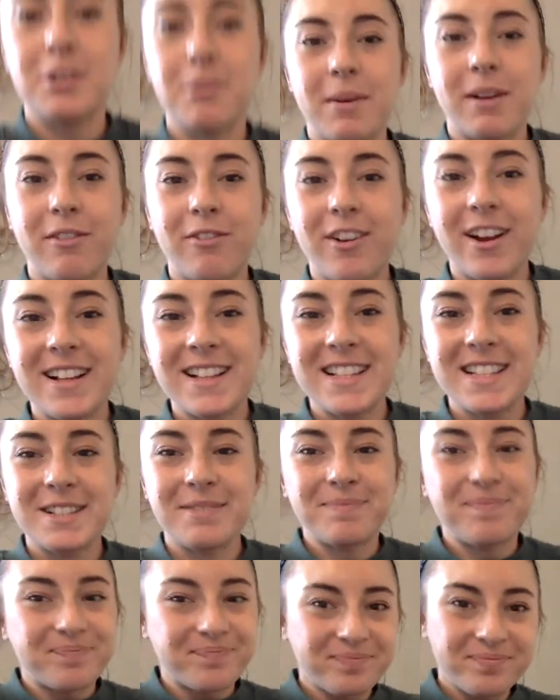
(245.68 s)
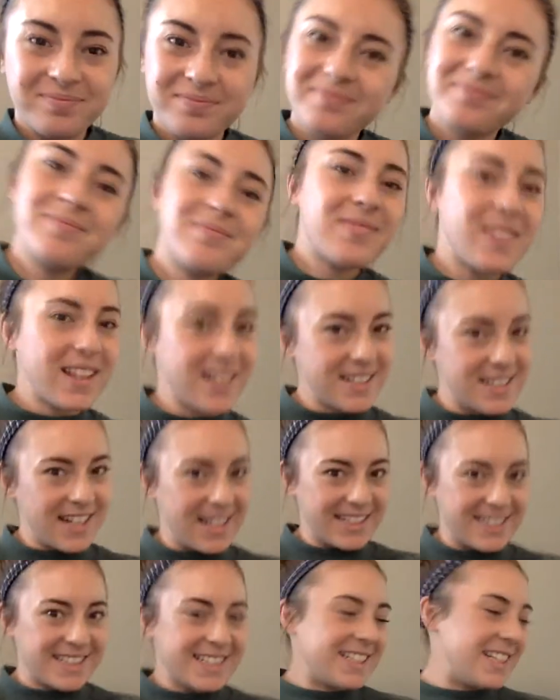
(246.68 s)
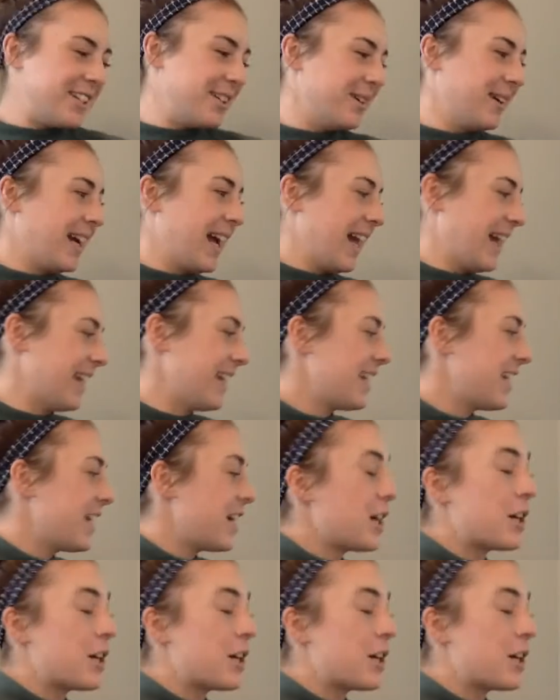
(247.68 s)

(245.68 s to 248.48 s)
my friends, it's nice to see you again.